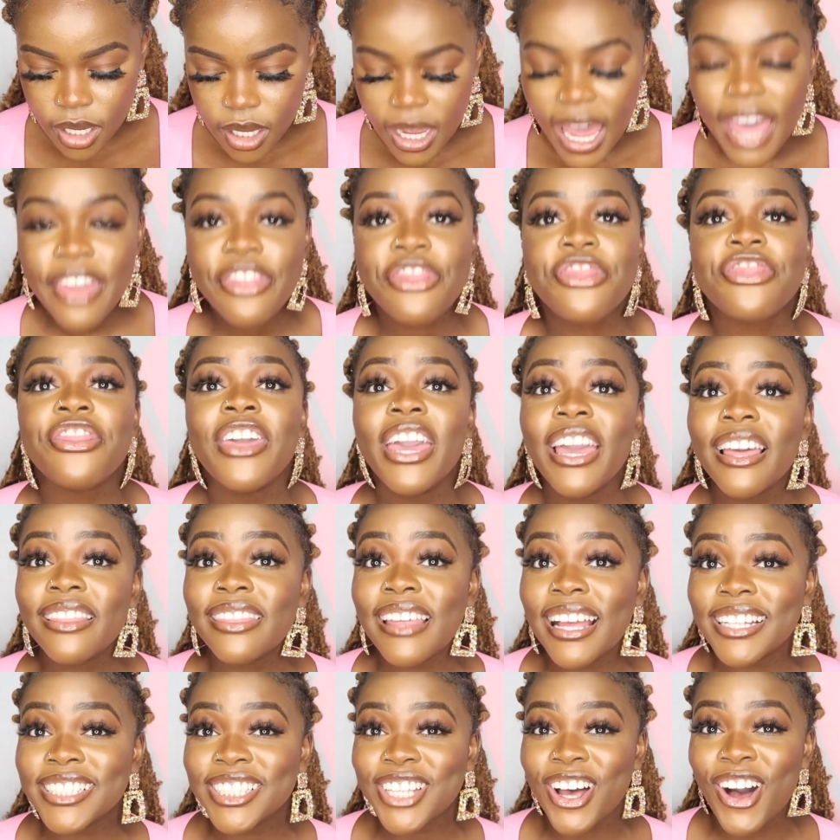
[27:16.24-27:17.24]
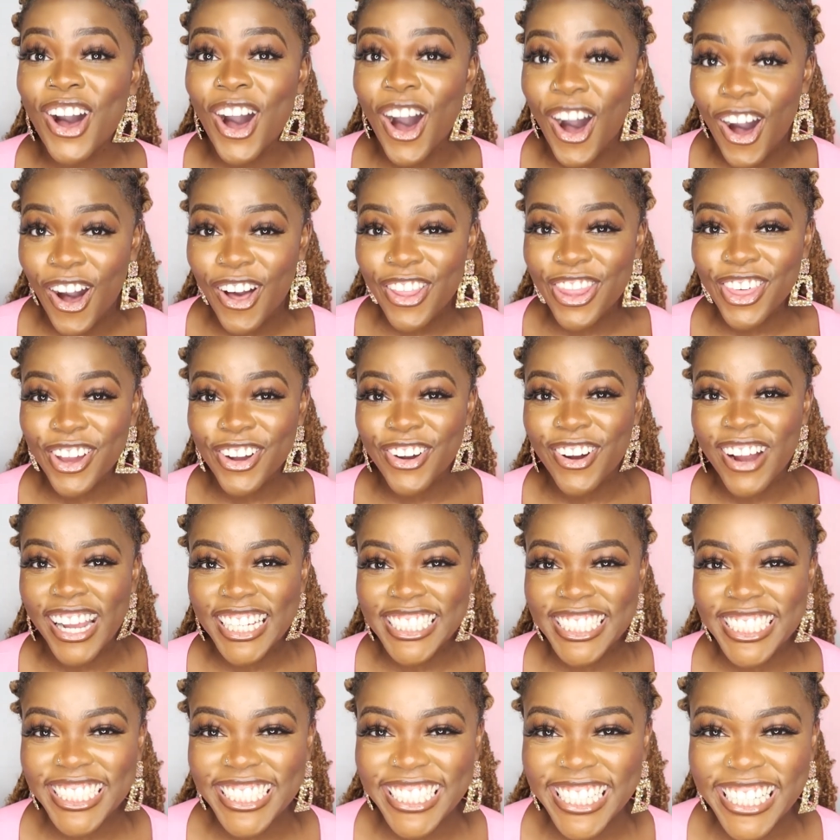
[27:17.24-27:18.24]
I think that's all the
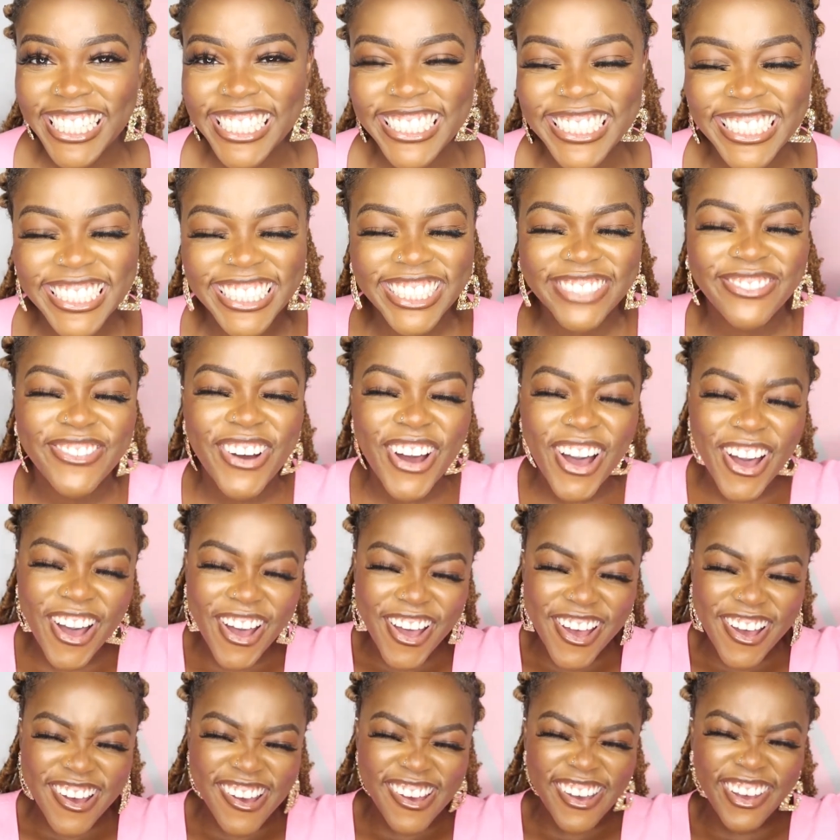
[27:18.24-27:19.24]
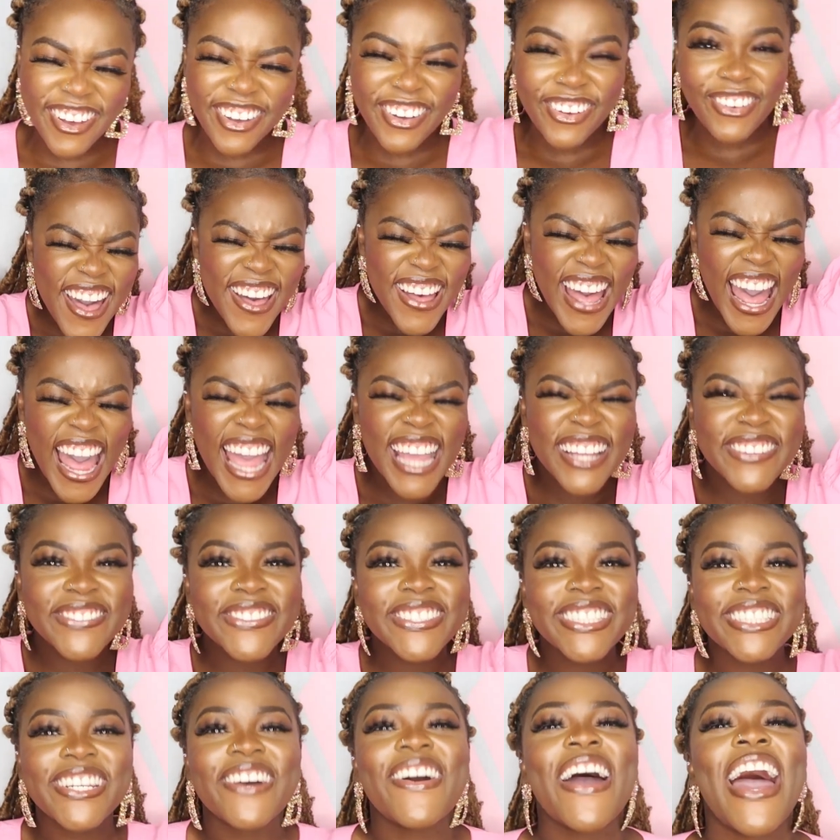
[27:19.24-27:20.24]
questions. I am
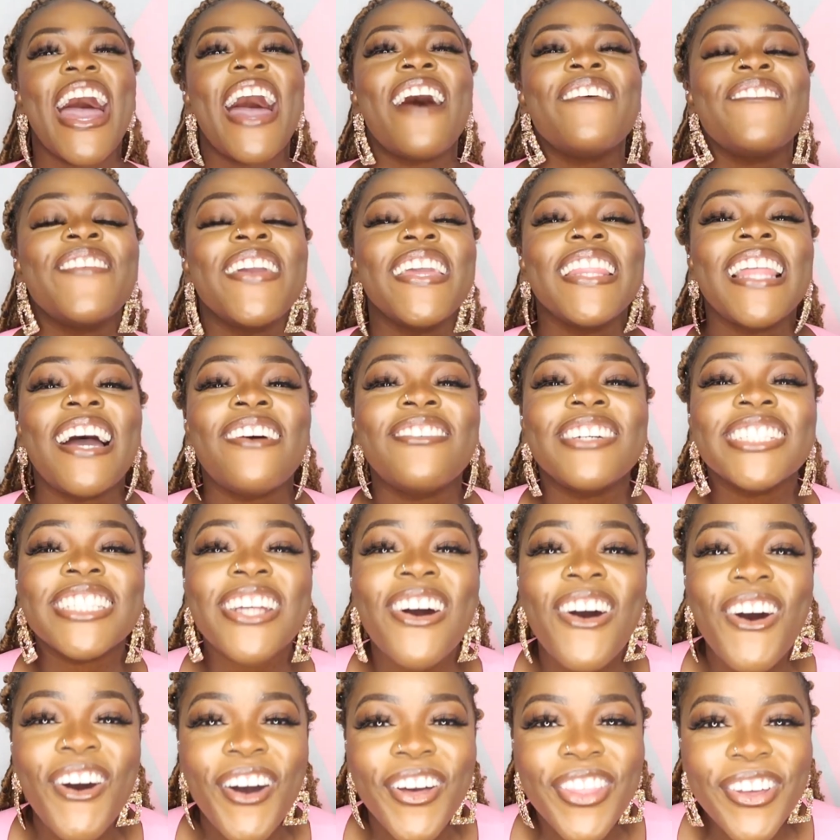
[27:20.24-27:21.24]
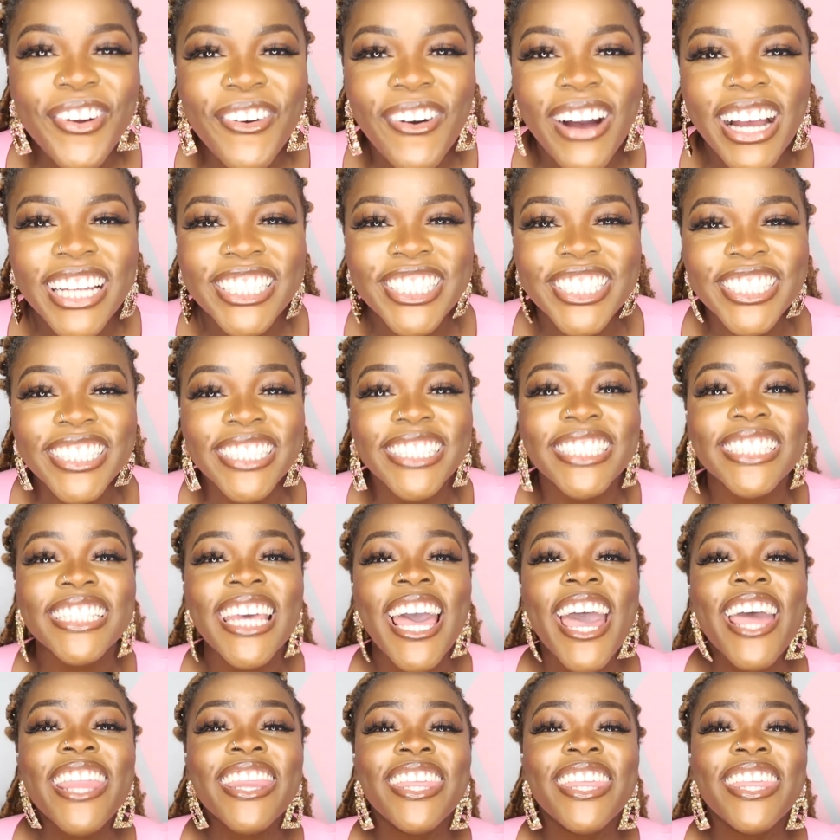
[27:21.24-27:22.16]
so happy that was all the questions.